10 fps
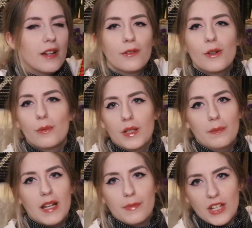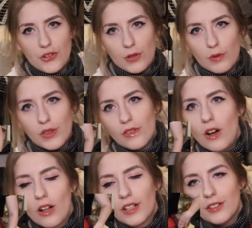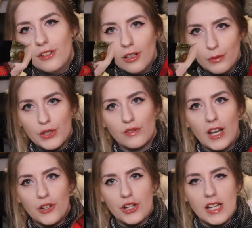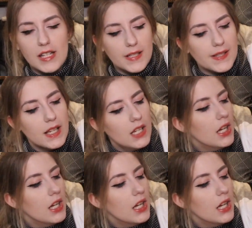I don't know what my obsession with hauling fall and winter fashion is.